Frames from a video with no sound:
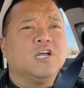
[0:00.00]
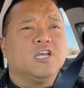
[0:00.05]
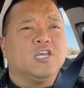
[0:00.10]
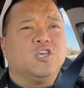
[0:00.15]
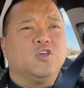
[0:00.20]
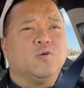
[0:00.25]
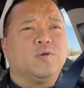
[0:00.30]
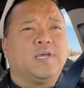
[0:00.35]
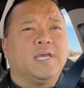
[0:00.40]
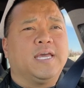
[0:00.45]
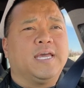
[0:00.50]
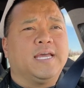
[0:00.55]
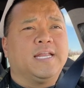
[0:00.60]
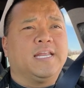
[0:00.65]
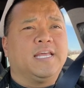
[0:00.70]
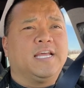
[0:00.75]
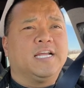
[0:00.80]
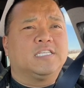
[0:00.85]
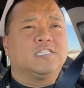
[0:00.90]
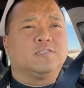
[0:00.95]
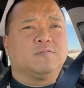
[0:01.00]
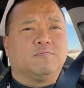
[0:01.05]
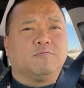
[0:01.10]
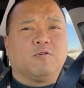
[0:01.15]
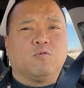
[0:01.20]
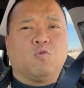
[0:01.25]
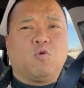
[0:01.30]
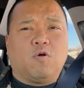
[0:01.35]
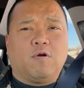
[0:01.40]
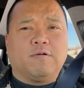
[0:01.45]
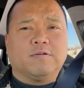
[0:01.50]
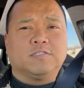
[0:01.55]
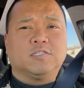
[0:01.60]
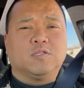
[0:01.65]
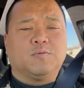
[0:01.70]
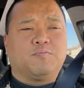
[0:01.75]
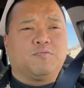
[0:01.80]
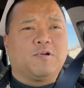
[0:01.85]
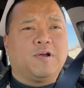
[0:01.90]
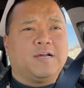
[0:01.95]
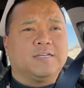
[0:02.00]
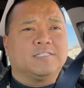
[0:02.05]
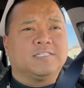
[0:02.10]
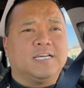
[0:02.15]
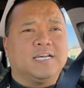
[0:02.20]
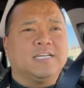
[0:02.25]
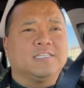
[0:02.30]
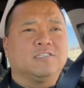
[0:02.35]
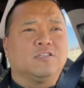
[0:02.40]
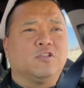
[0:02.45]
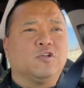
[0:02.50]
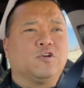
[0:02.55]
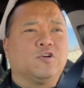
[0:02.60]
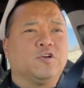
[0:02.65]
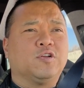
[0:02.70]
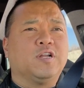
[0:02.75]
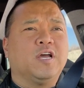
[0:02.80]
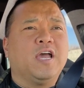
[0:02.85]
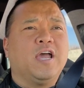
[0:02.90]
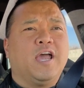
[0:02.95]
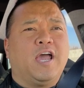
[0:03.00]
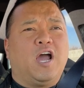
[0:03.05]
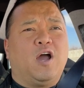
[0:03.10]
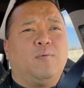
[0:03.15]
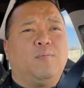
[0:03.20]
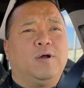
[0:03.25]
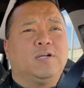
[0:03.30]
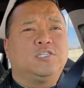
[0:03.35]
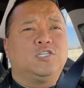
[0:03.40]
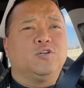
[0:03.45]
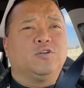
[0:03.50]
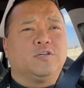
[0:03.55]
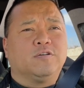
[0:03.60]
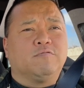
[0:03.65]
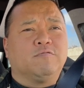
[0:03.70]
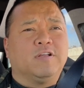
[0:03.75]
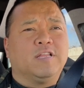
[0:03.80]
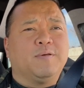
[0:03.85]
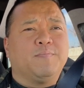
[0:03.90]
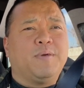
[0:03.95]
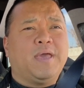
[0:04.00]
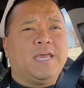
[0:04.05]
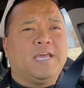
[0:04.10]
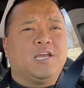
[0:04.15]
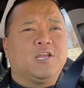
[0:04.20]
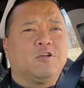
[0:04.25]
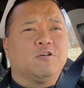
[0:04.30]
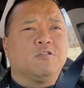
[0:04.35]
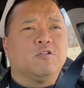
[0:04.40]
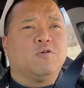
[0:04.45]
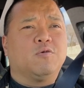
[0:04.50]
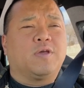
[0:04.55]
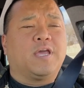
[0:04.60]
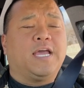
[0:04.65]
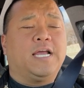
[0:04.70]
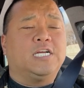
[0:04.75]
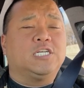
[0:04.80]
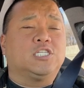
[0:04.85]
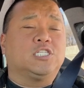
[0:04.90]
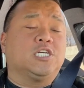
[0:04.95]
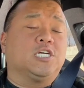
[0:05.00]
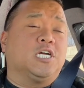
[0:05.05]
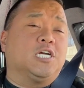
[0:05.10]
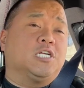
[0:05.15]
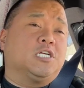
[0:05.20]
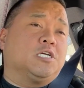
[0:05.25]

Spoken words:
You can get some rewards in the process, learn how much you can really make in your location.